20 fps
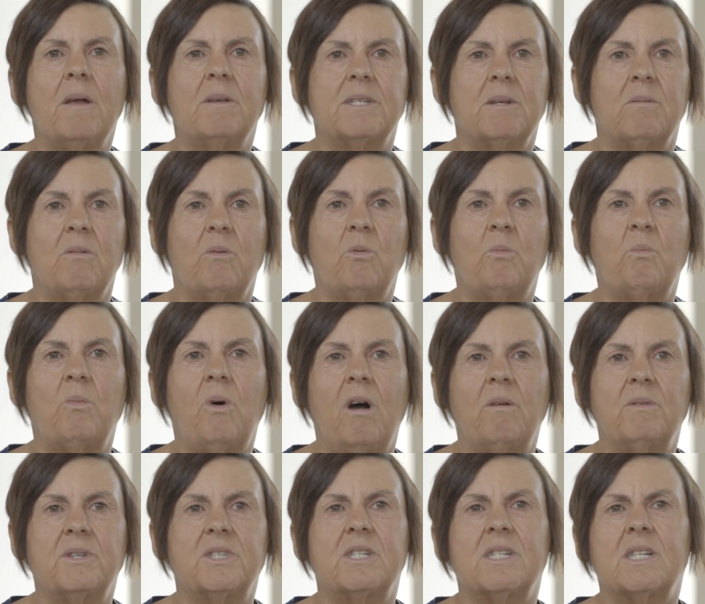So
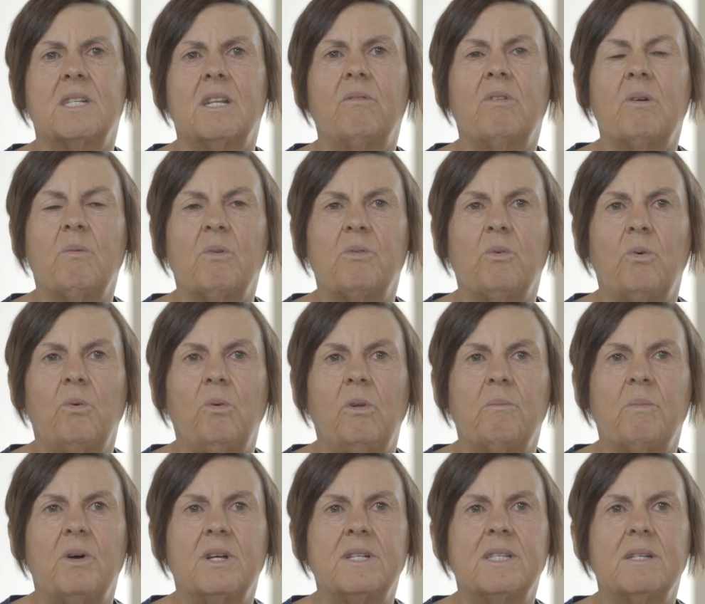I was just living with all
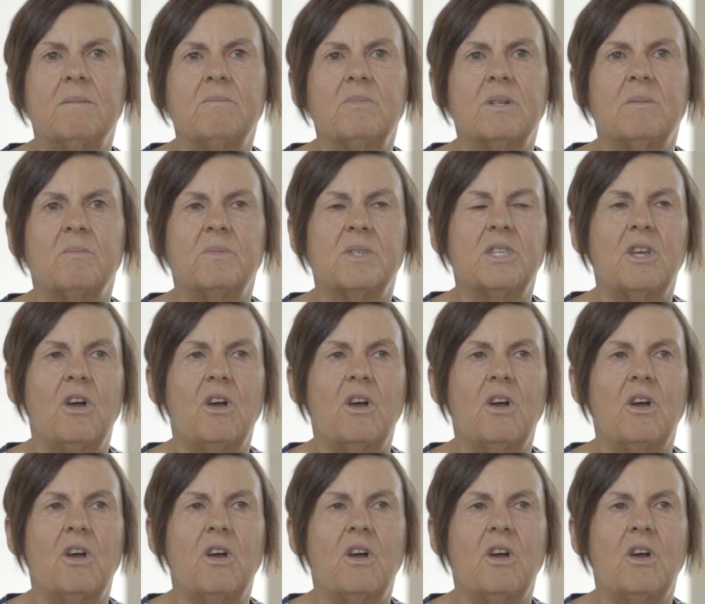of my symptoms.